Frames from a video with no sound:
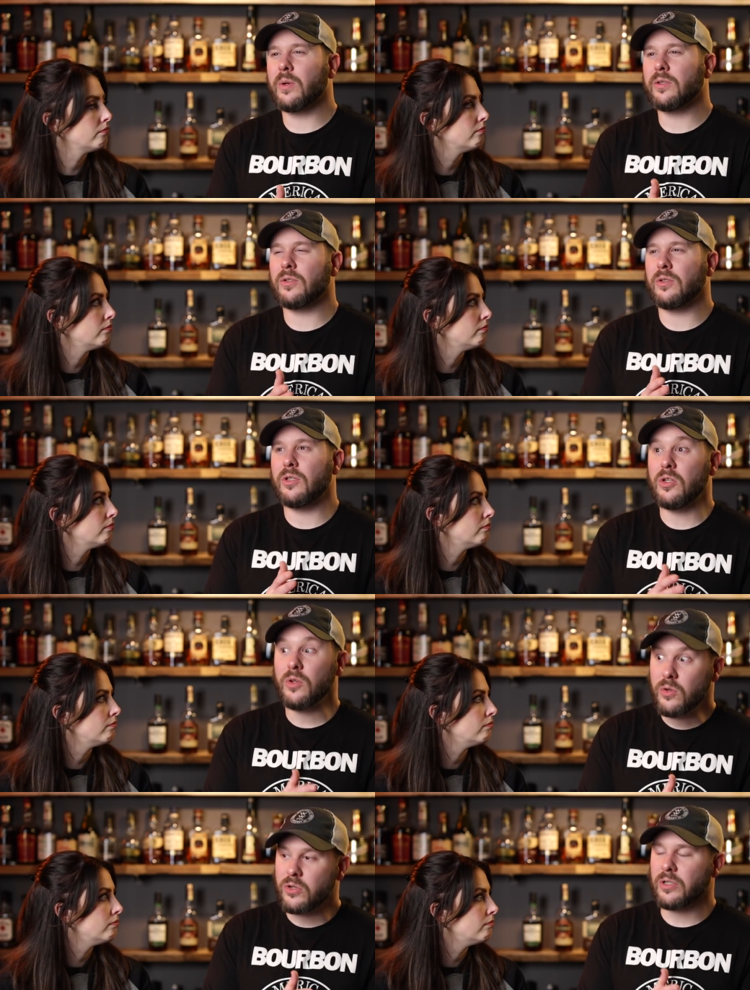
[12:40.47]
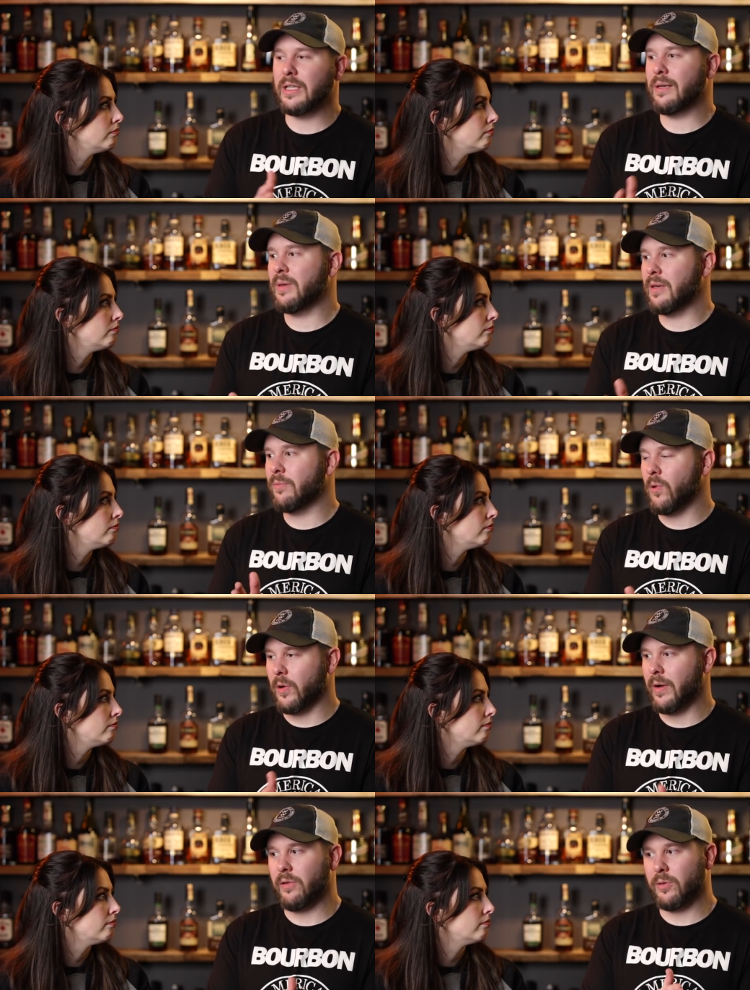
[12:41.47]
Speaker 1: going to usually be
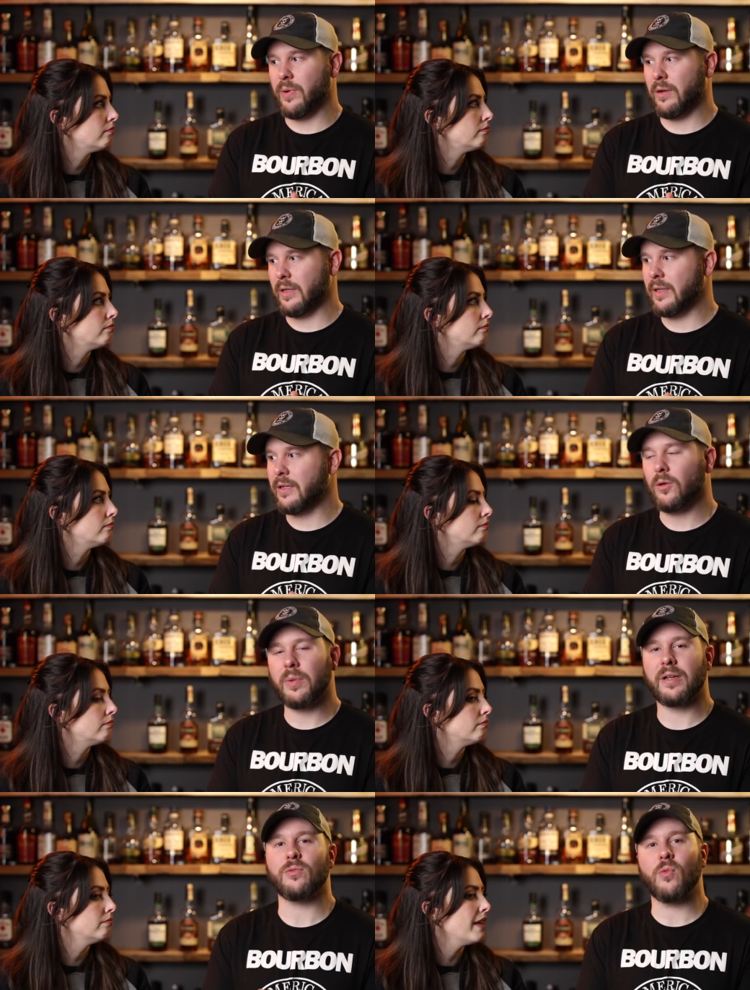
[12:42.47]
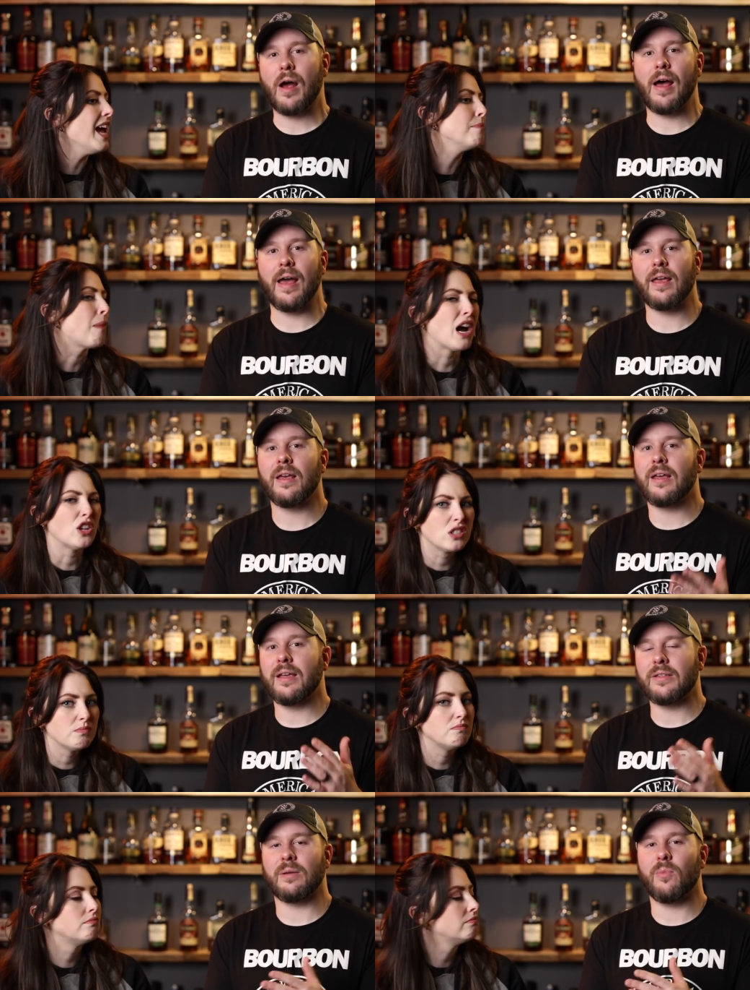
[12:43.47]
more around the barely legal because rye
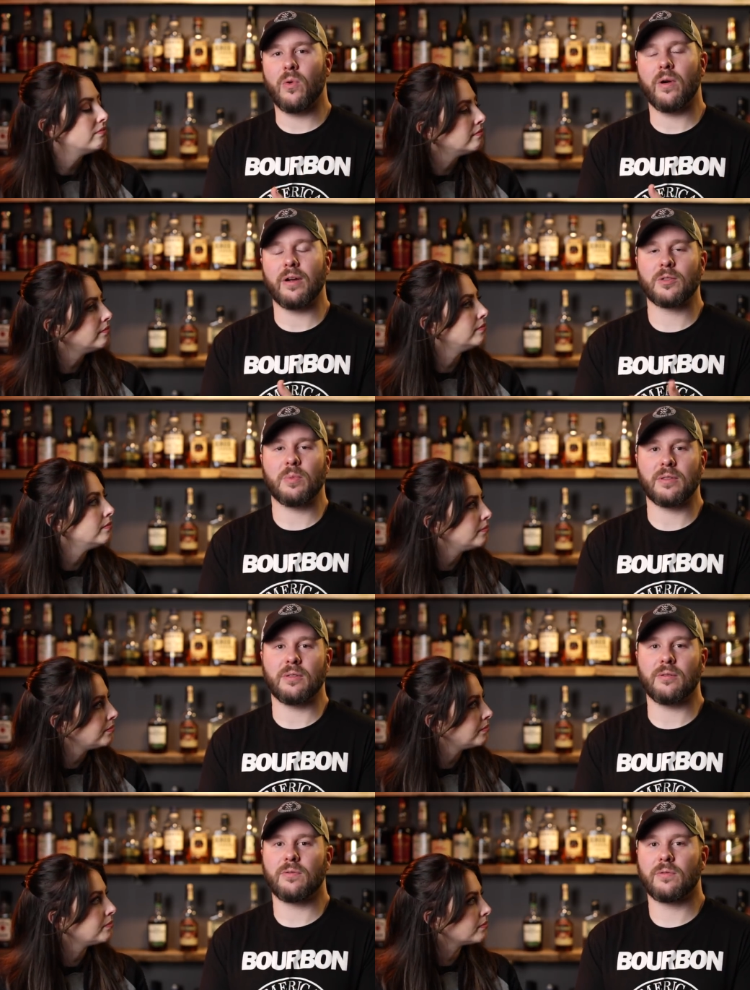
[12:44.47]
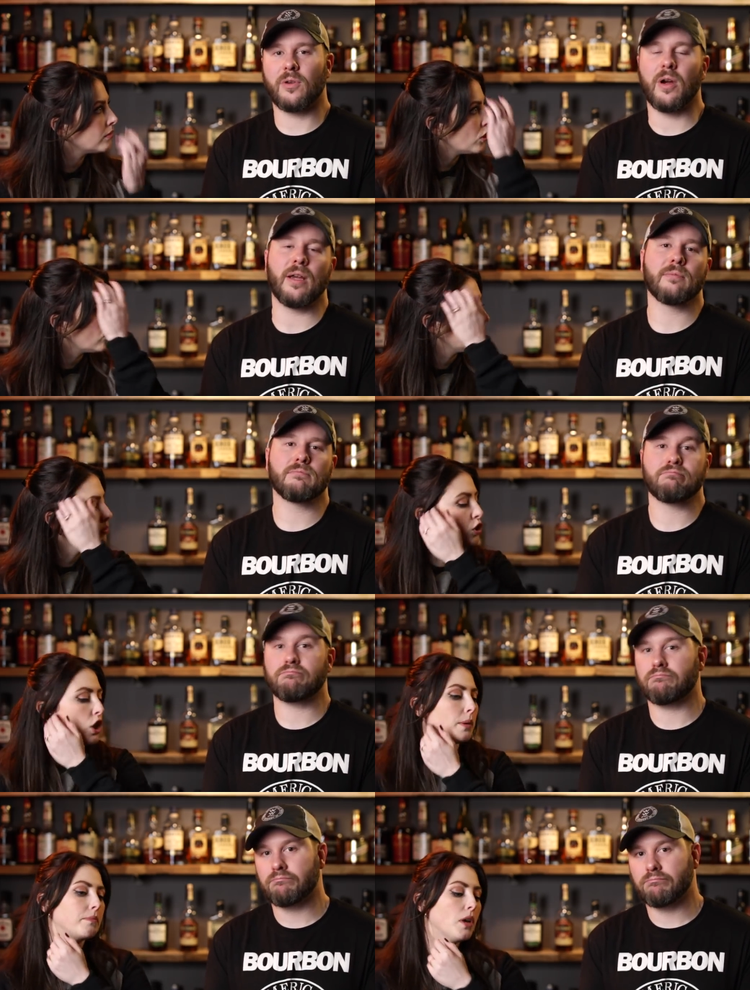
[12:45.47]
is a more expensive grain.
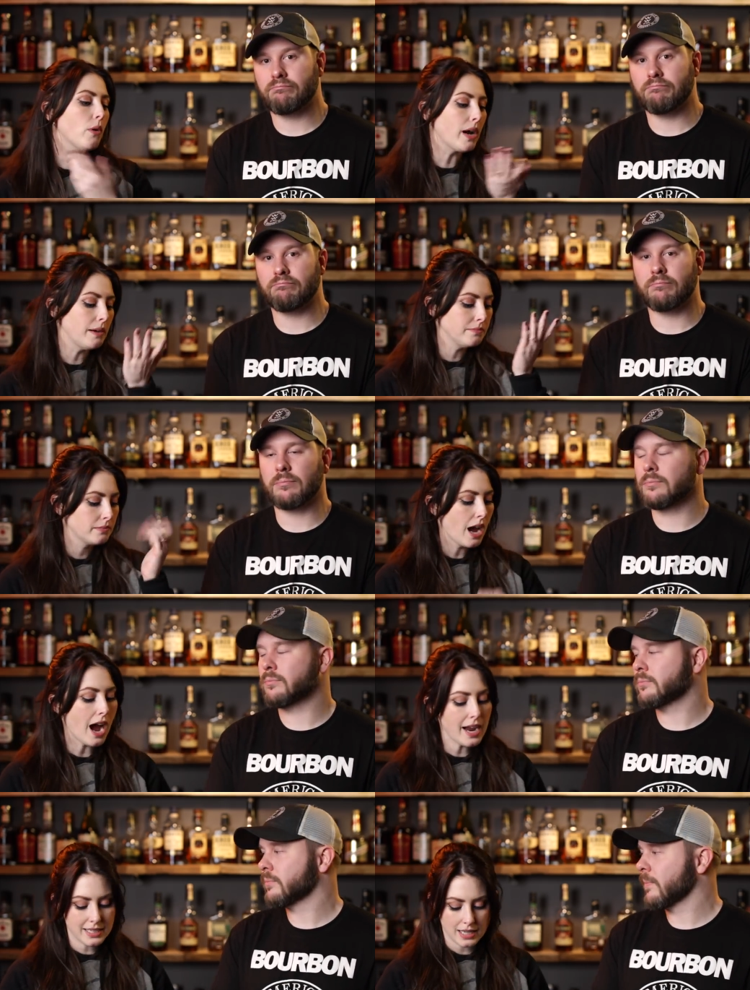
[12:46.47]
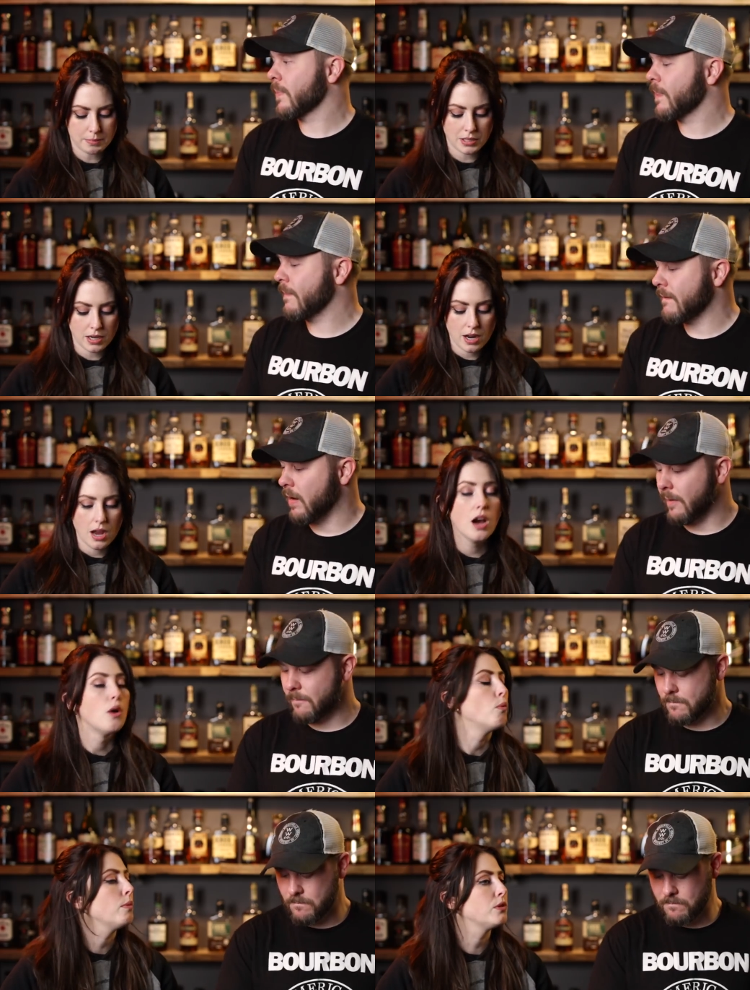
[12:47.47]
Speaker 2: Sure. Okay. I accept. All right.
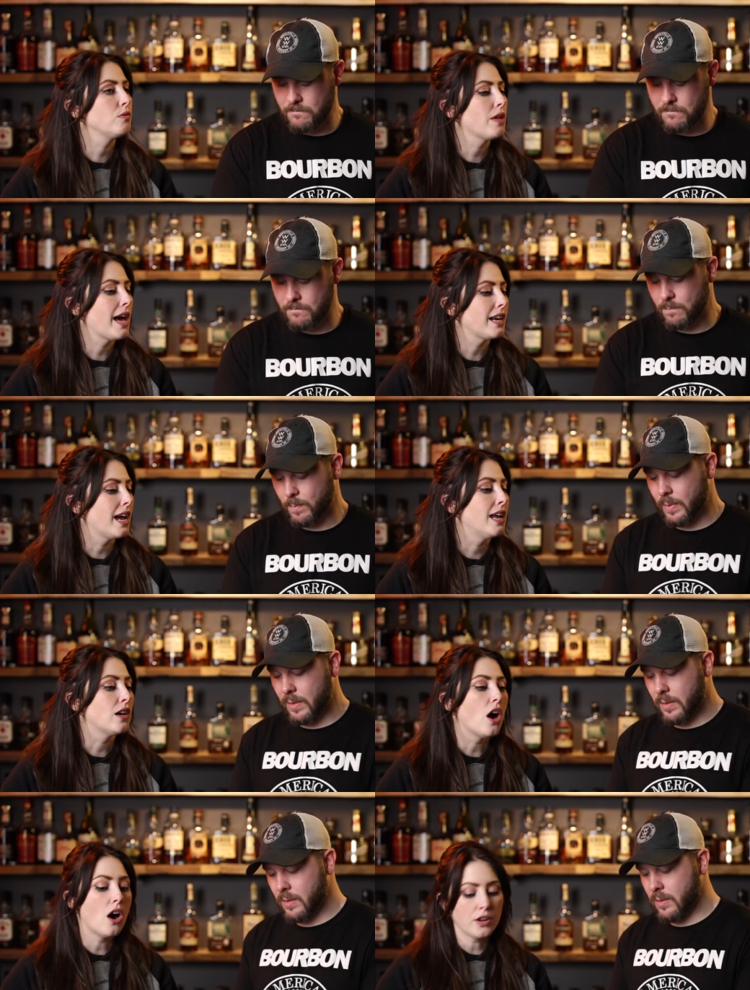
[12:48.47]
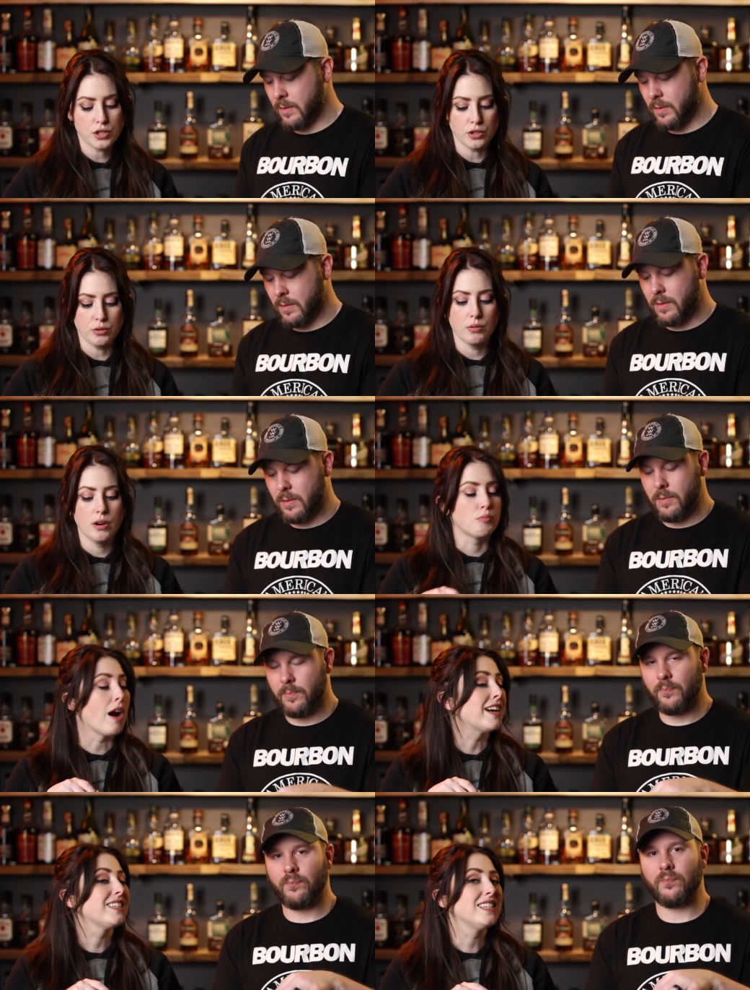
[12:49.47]
We will do that and on to
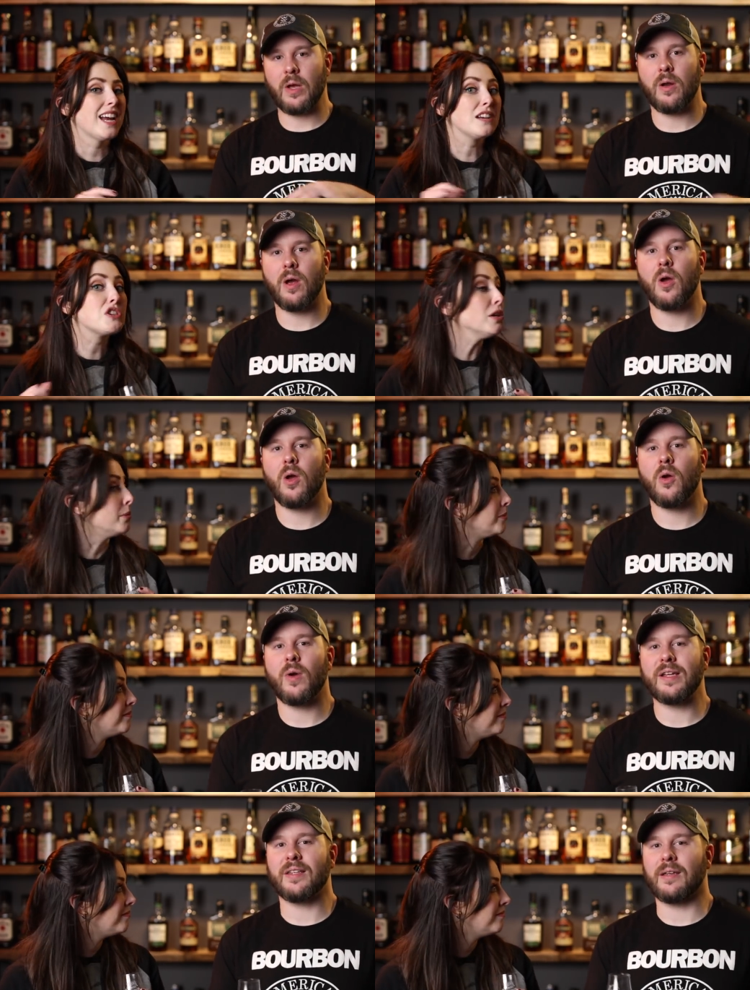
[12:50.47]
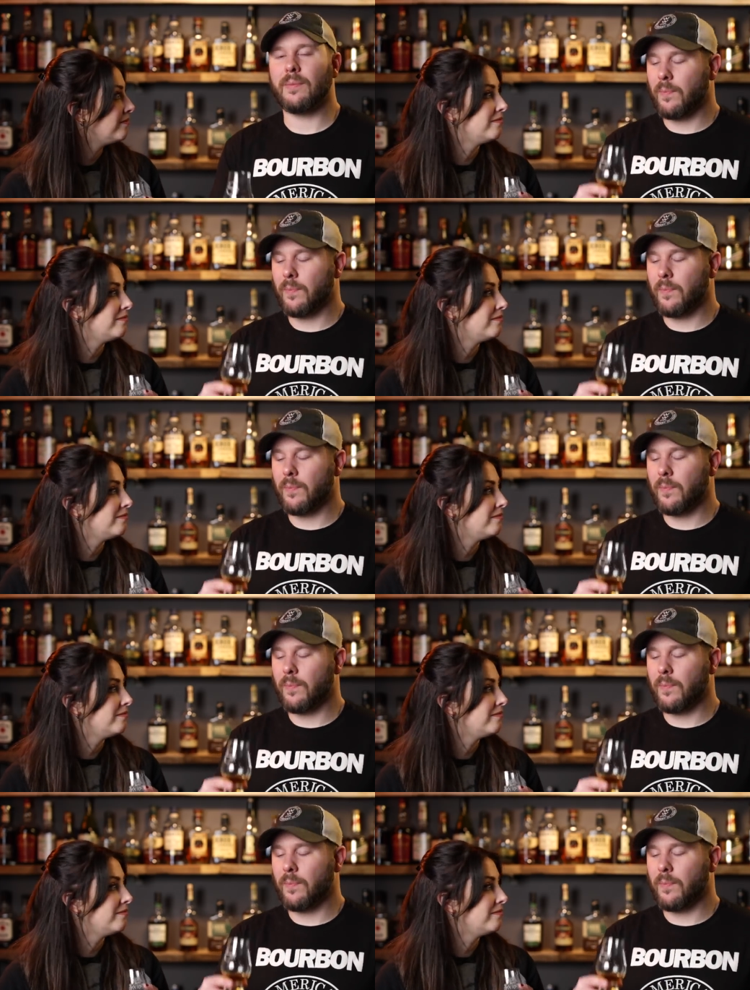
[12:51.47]
Rye C take two.
Speaker 1: Rye C.